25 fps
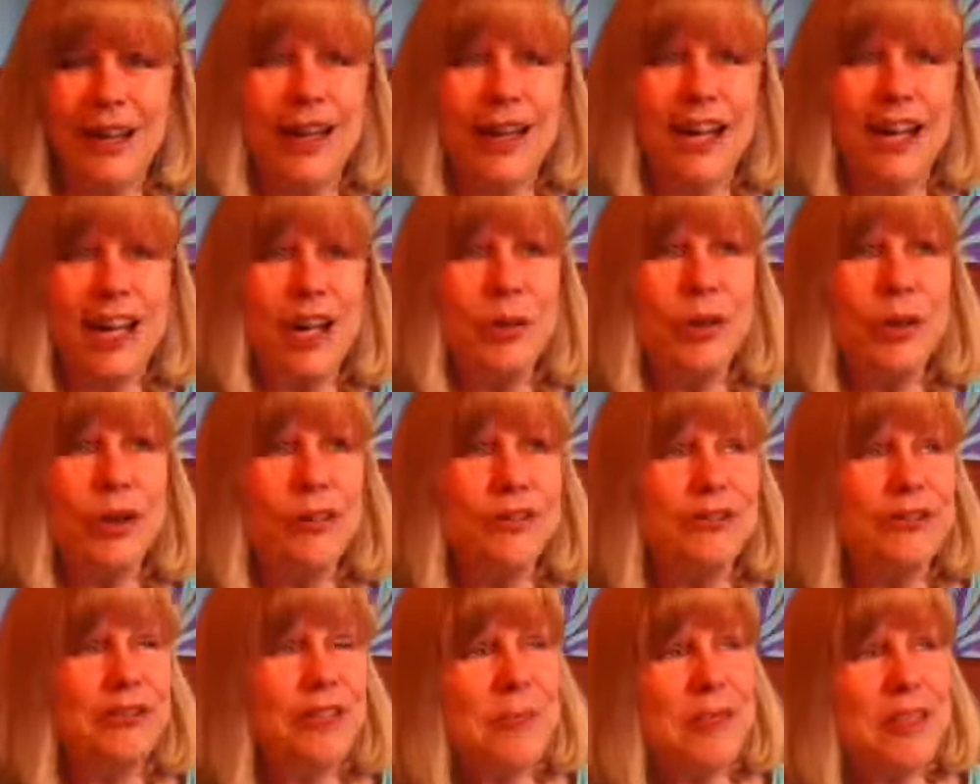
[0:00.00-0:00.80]
I went
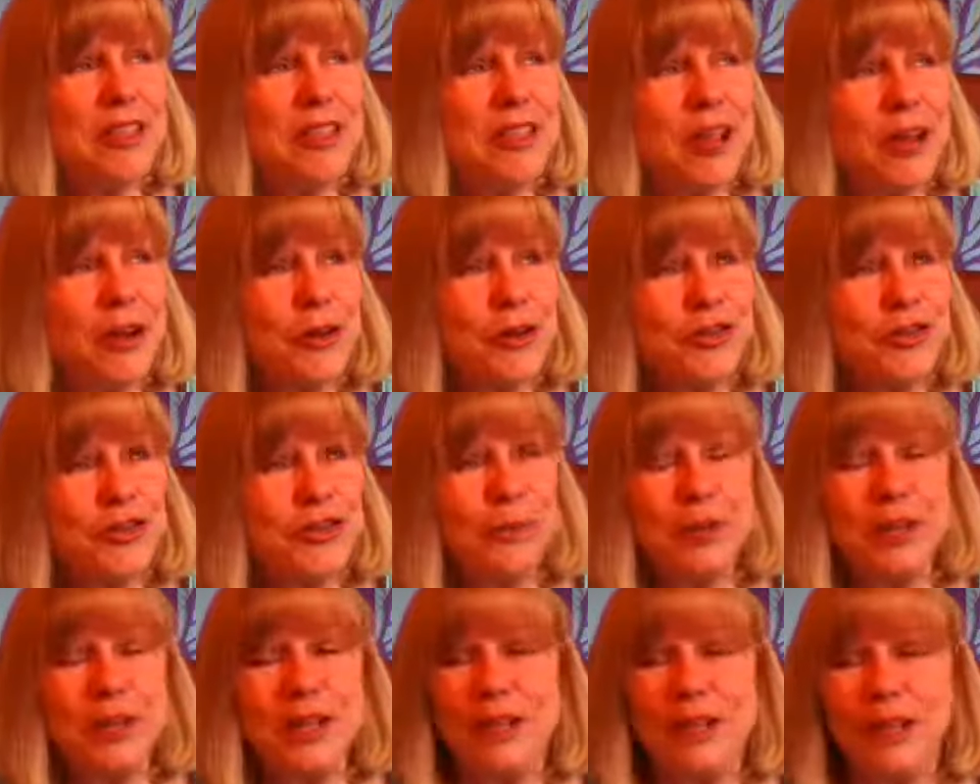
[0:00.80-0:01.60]
from there to
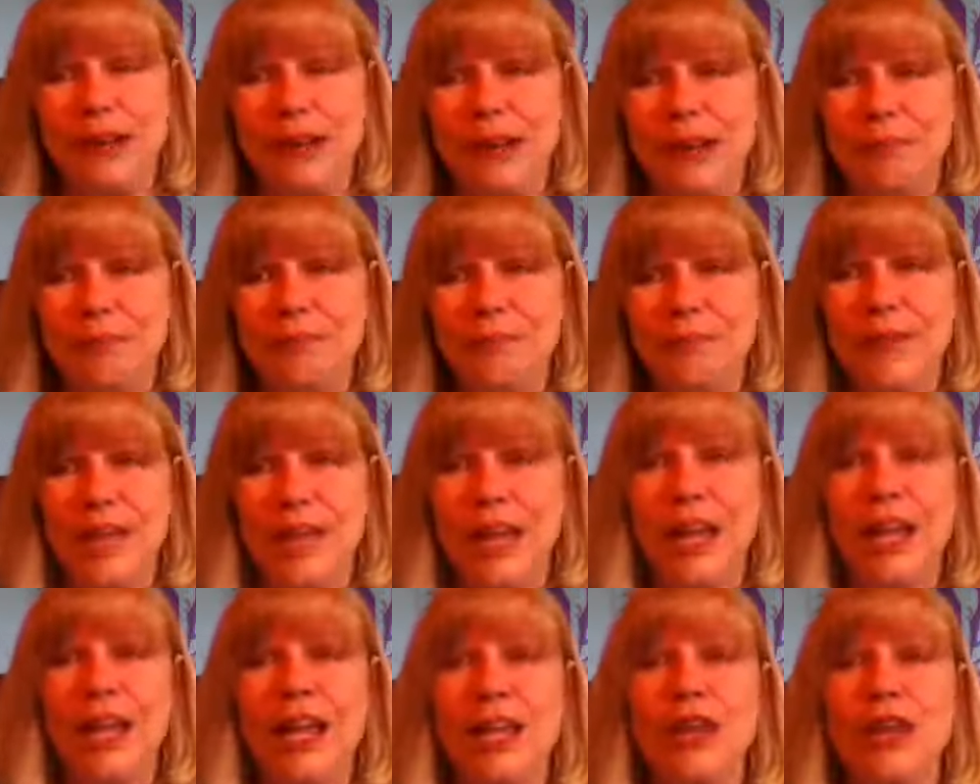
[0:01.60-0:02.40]
become
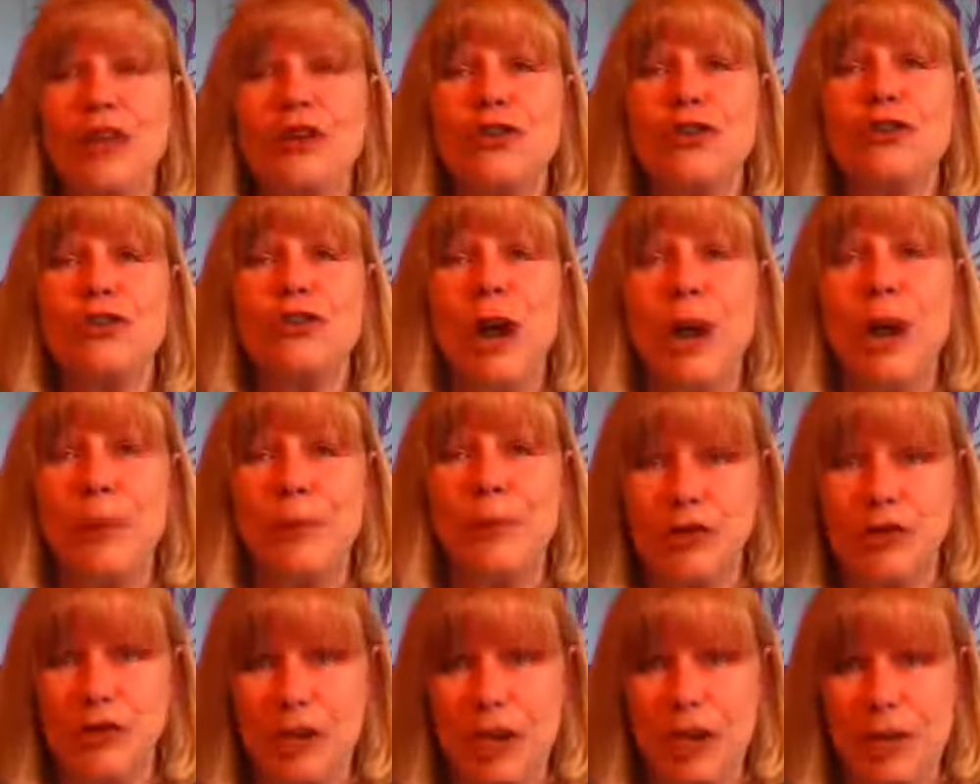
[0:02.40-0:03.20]
a trauma
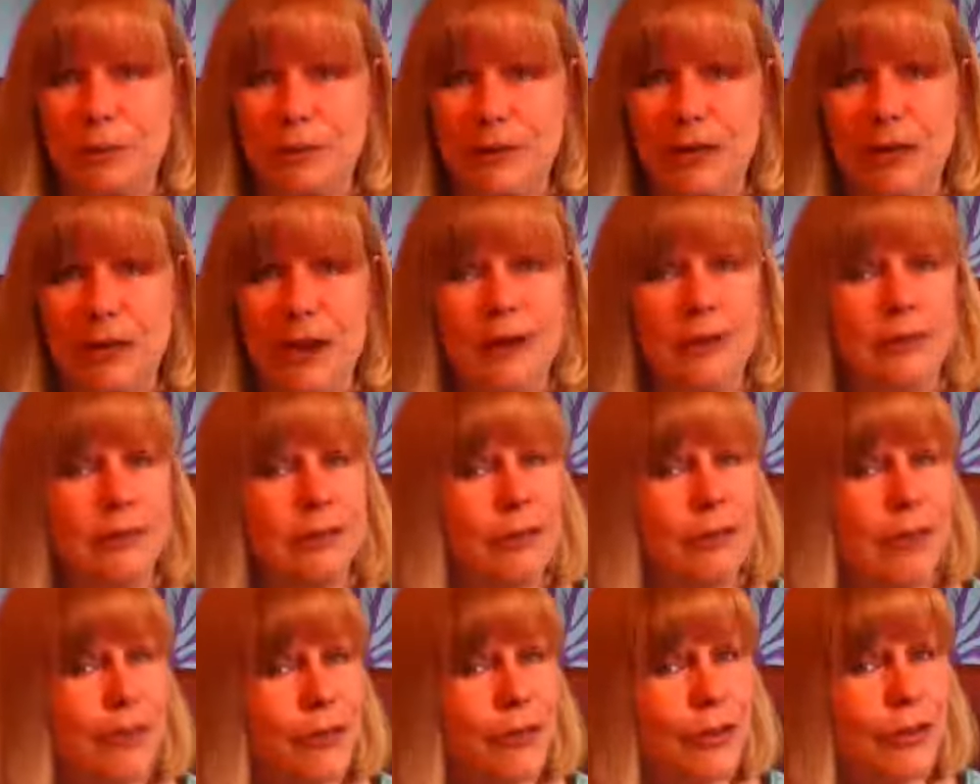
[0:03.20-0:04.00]
chaplain at
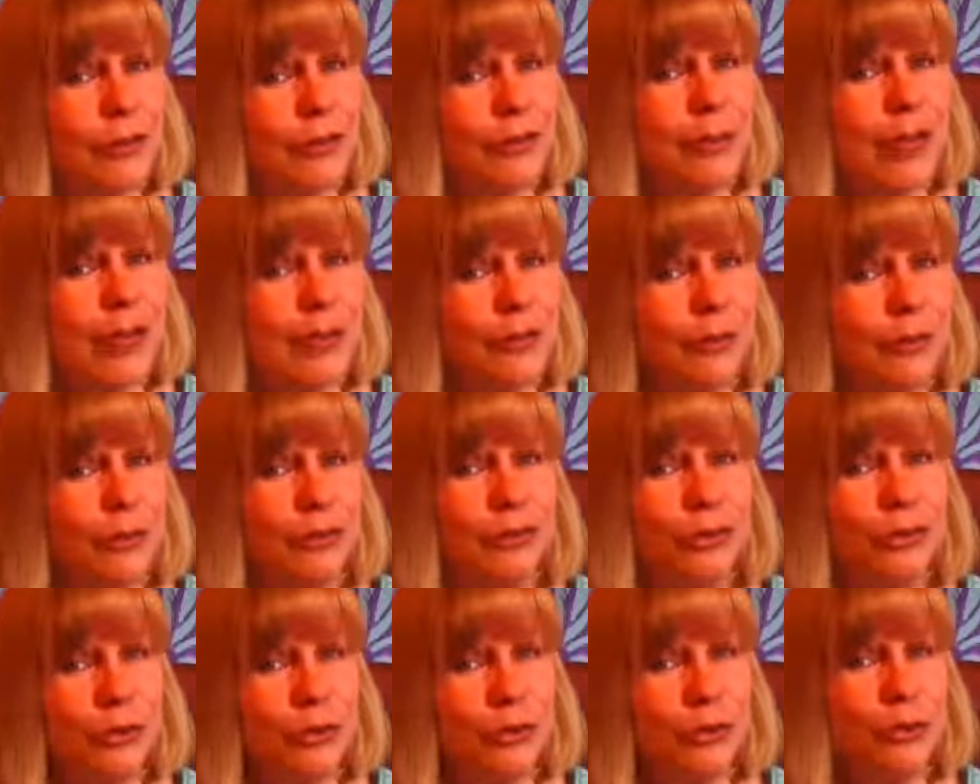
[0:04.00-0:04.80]
a level
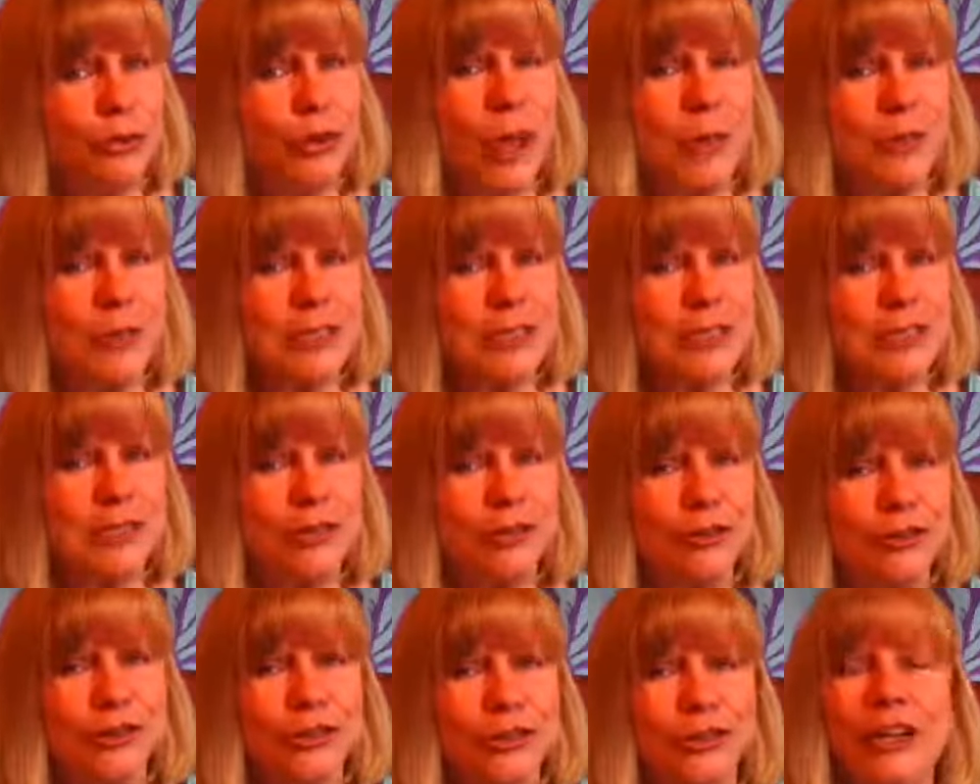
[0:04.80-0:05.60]
2 trauma
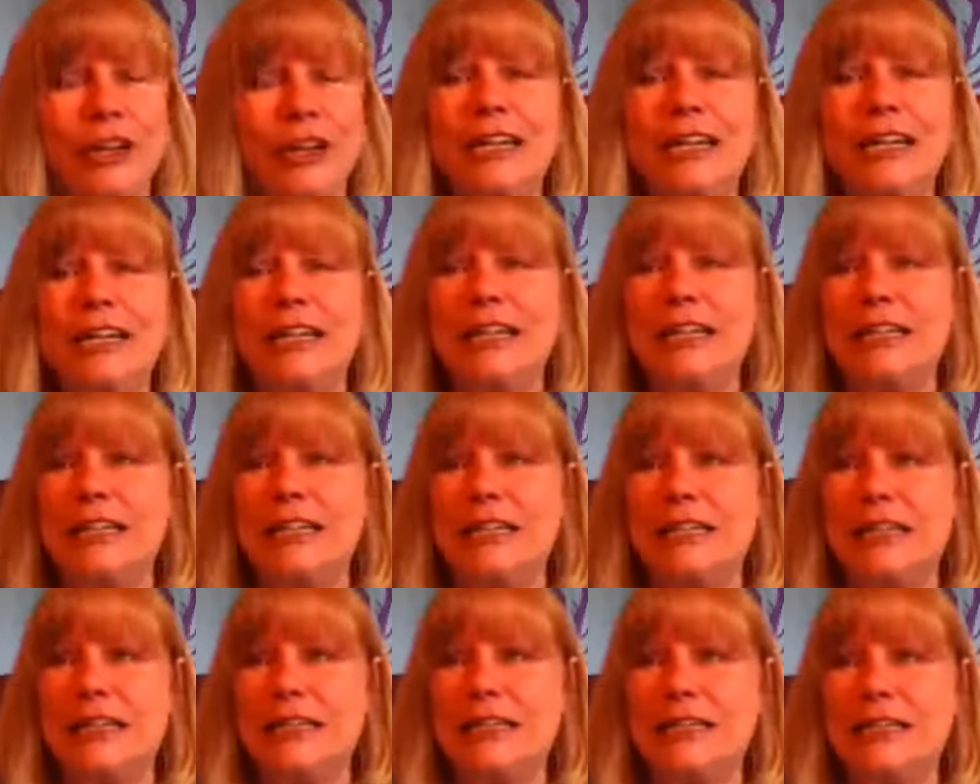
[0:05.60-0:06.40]
center
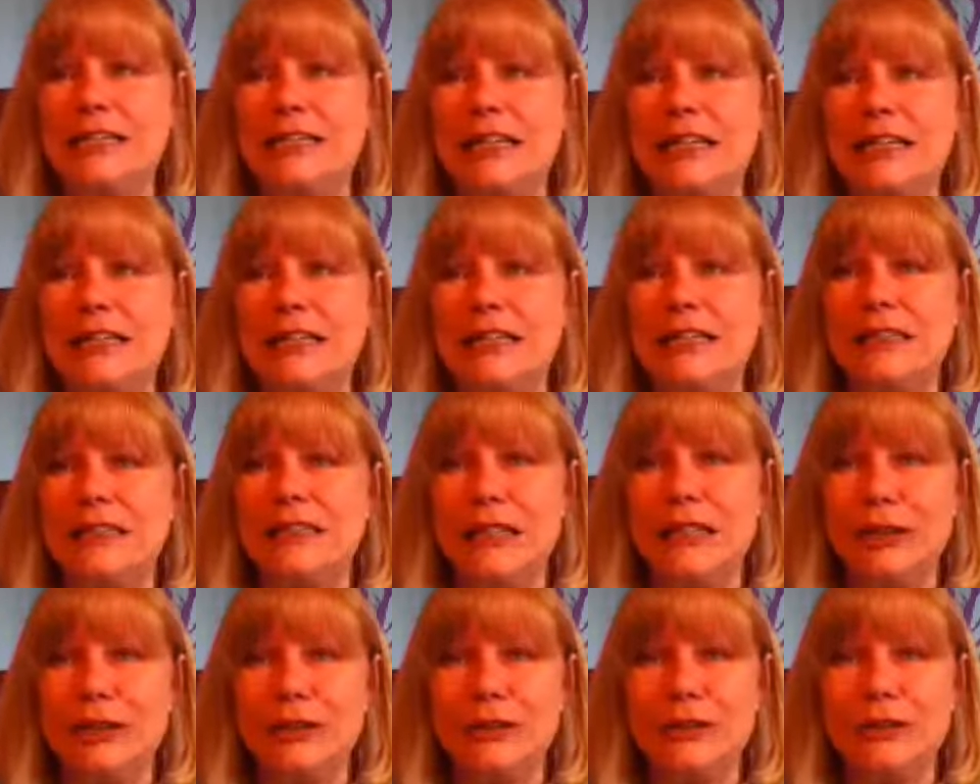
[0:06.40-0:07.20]
in the
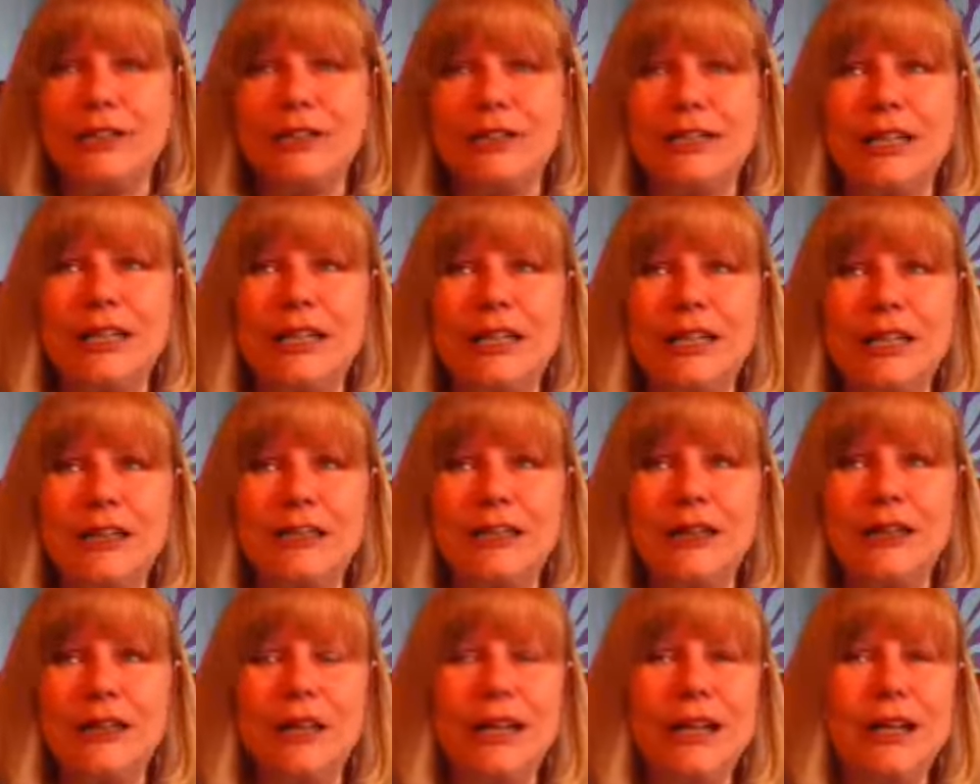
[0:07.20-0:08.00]
inner city of
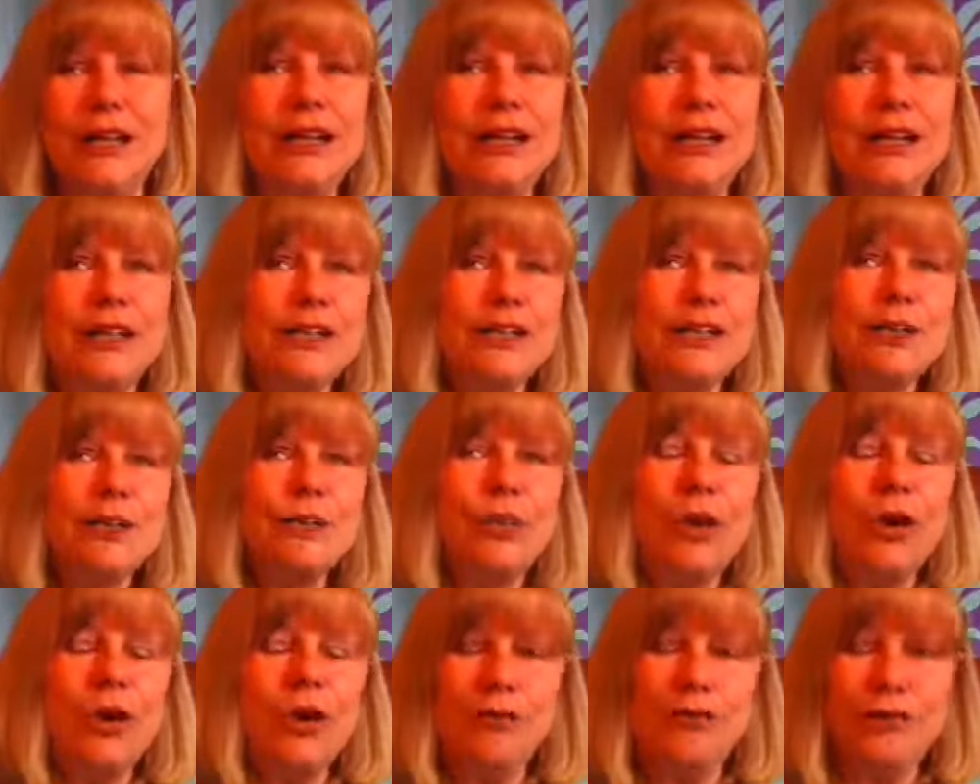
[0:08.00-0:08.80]
a
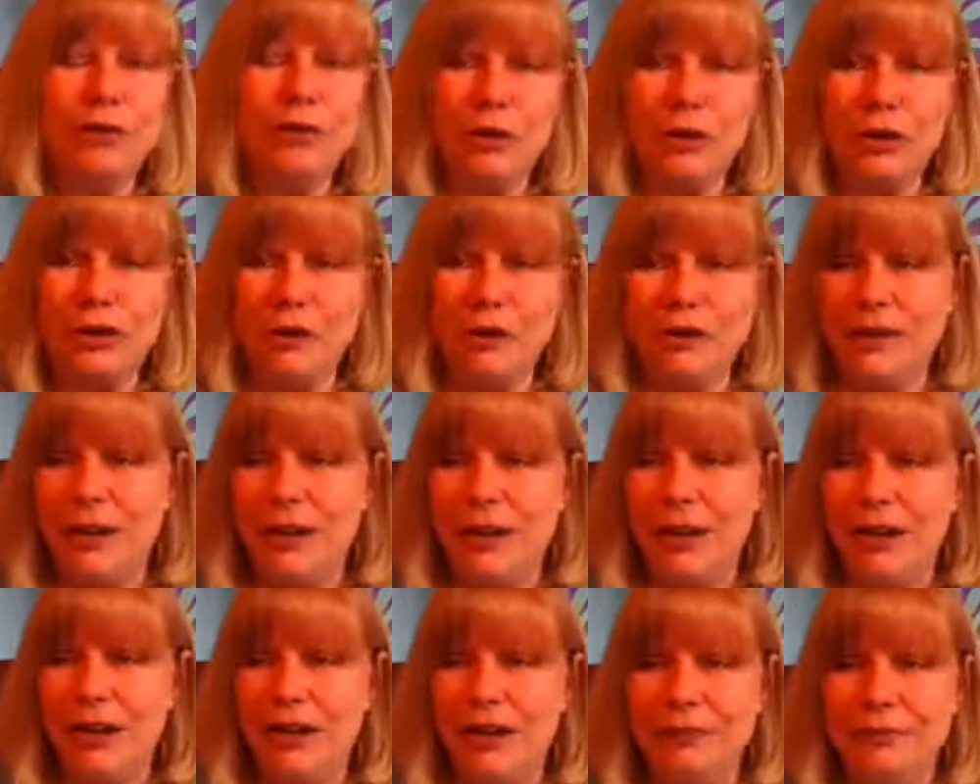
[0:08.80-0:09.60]
small Florida
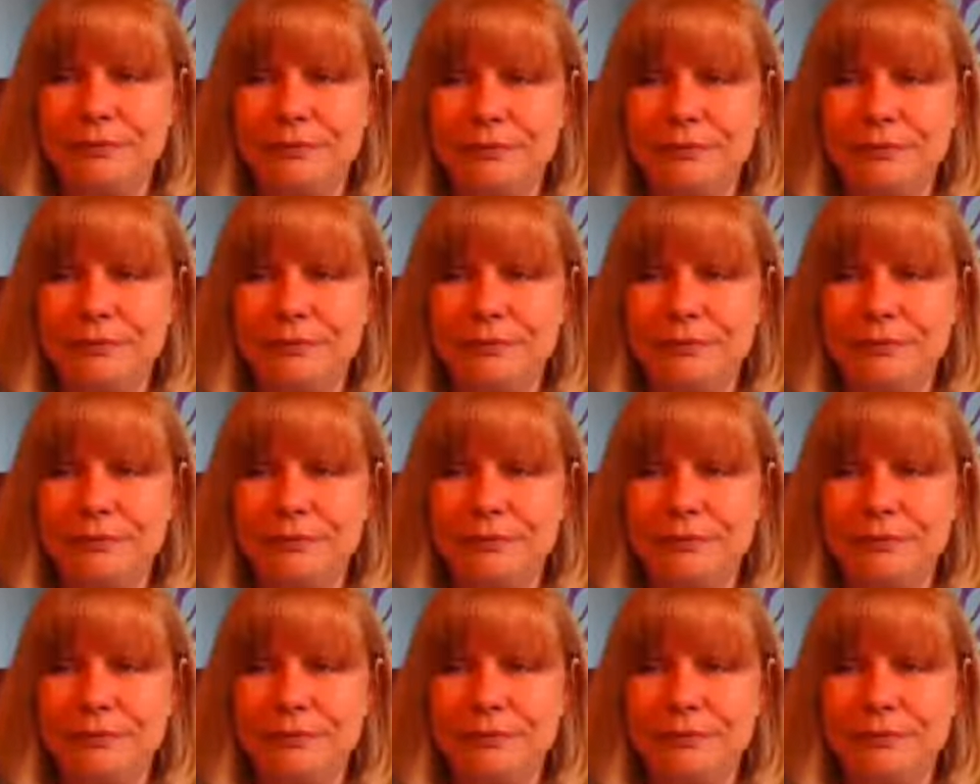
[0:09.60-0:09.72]
town.